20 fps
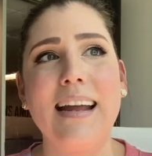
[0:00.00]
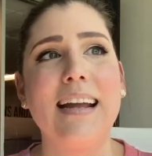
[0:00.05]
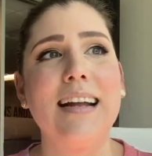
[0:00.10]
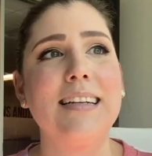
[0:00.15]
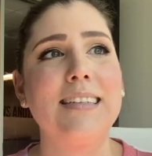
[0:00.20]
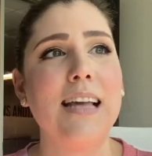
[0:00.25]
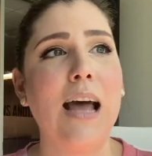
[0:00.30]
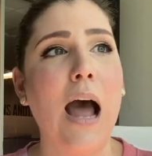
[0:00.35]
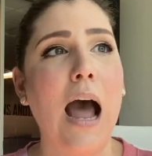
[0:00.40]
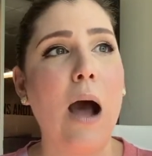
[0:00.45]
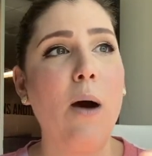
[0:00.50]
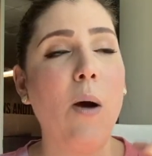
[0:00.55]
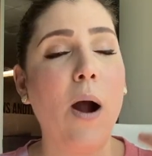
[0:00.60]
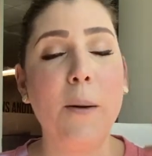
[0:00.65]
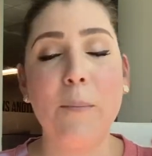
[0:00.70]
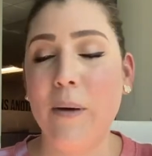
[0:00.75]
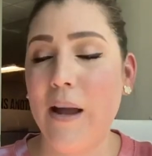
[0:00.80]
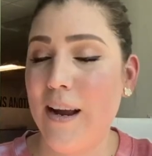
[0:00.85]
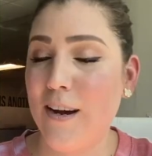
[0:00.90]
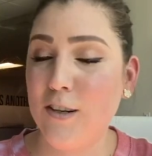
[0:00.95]
It's how
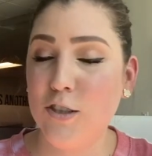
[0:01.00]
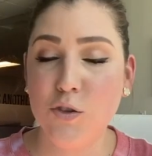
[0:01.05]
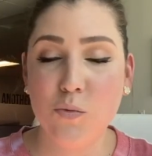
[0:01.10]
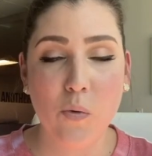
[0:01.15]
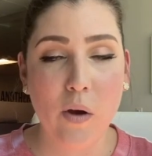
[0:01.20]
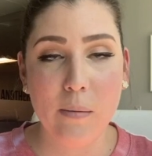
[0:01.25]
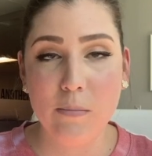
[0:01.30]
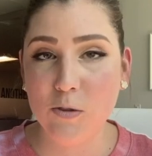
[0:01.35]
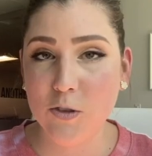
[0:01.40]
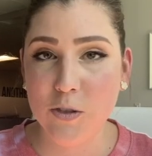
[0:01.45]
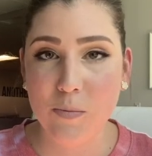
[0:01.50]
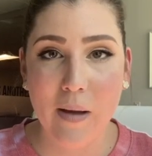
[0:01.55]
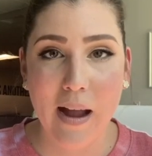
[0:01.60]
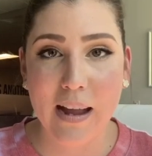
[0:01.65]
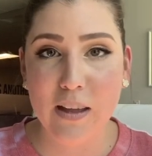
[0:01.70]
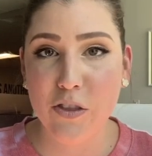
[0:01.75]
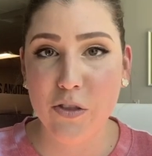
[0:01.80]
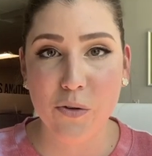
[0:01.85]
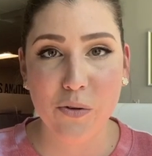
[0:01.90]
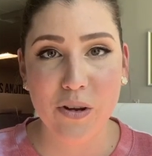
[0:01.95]
our parents were able to
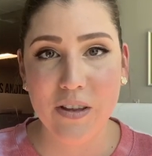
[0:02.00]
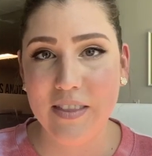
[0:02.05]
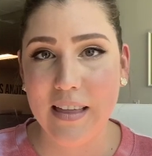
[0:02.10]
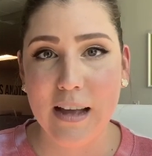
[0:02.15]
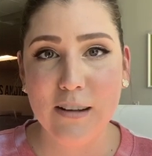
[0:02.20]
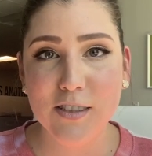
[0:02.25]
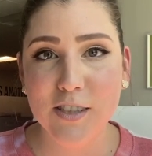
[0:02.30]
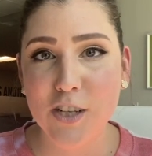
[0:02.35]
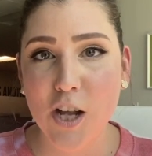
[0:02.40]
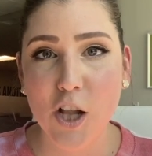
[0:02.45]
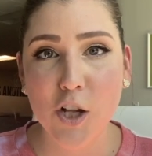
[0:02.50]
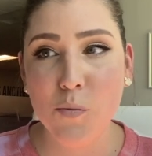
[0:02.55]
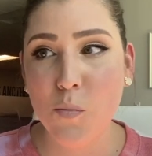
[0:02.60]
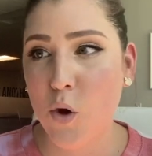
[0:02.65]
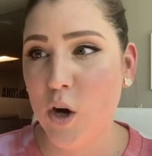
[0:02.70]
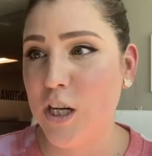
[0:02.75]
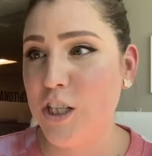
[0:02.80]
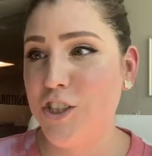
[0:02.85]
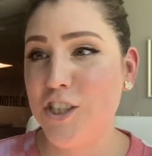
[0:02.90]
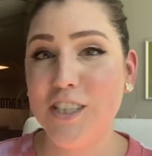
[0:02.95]
buy thirty thousand dollar
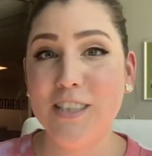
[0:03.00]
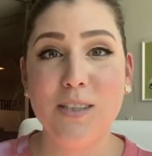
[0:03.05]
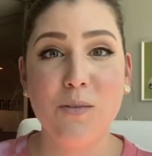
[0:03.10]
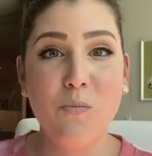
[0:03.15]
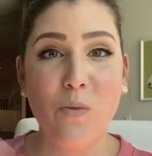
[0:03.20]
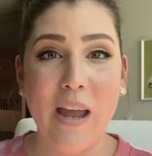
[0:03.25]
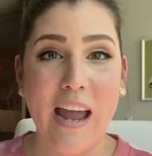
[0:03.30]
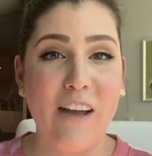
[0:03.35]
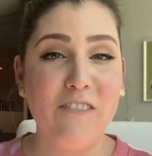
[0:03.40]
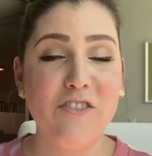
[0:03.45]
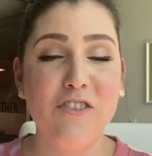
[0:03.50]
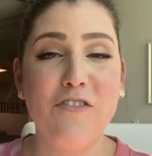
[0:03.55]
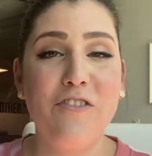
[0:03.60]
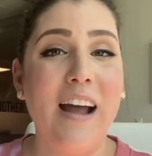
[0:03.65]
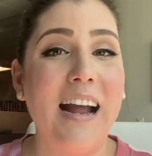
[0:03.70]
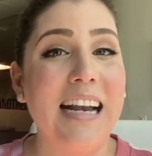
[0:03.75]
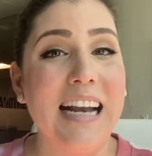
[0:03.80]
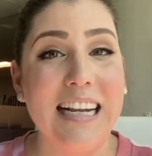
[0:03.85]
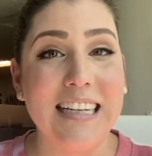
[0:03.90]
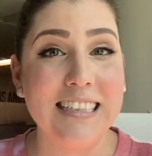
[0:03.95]
mortgages and we have to
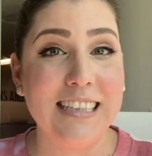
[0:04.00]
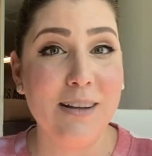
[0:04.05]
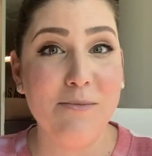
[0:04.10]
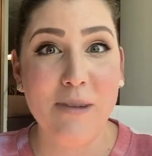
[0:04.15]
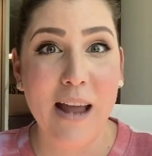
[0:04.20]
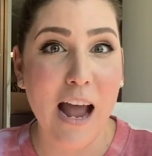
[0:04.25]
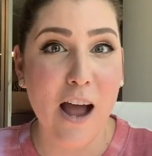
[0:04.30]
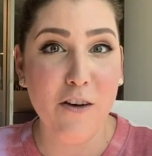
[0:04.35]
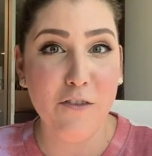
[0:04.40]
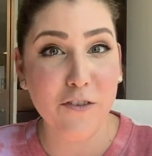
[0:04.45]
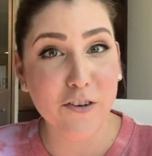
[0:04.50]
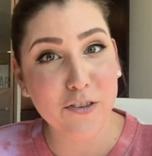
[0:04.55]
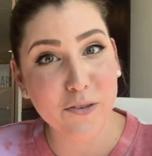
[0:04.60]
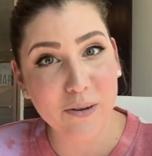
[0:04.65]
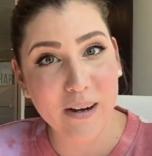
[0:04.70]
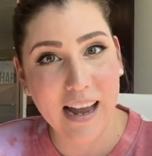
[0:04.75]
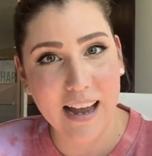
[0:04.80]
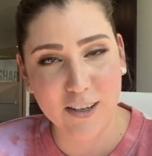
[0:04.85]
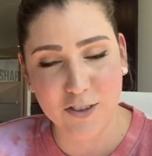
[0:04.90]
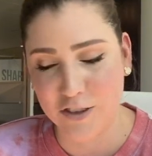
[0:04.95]
finance them now for
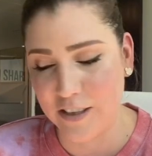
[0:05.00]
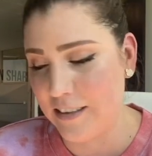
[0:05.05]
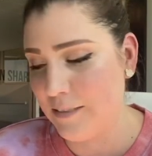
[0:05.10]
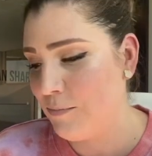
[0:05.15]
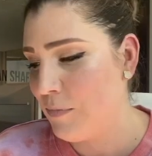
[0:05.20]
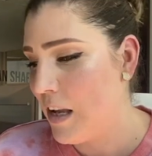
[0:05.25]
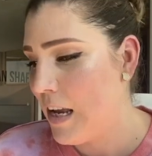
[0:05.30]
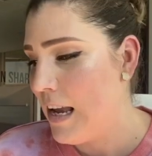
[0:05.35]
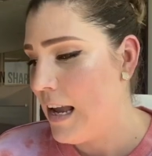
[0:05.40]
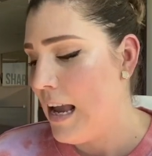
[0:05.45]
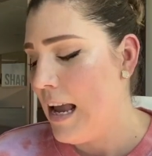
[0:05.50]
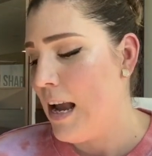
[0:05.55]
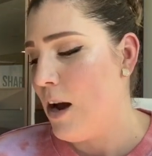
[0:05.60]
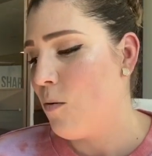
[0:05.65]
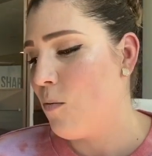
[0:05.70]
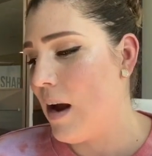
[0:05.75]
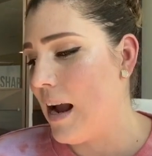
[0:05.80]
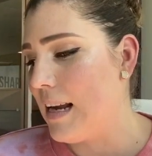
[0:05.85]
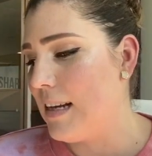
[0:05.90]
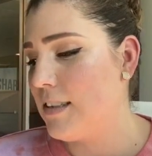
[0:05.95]
three hundred dollars.
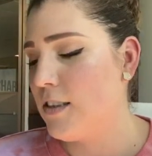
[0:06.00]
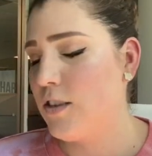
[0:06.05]
Right?